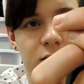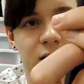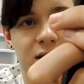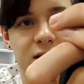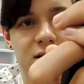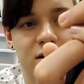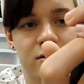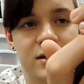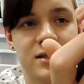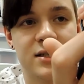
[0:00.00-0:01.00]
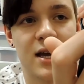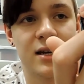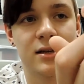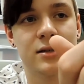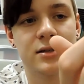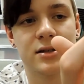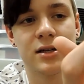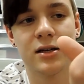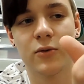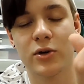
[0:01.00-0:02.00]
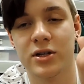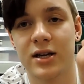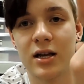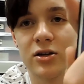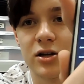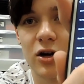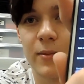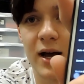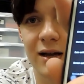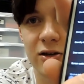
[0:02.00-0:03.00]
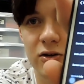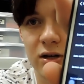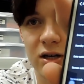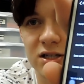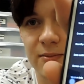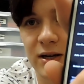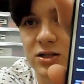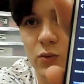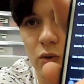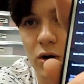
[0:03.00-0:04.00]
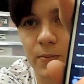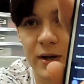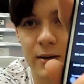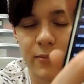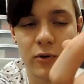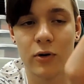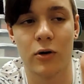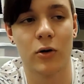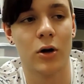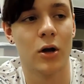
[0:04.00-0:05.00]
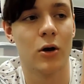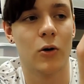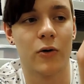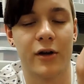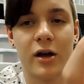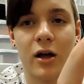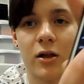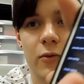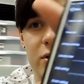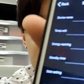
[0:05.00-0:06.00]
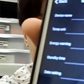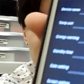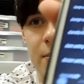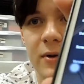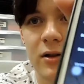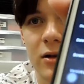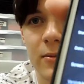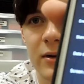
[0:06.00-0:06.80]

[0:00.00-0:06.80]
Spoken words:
you get this little settings here, which again, you can go back and you can customize the wallpaper or the color, which it might be a little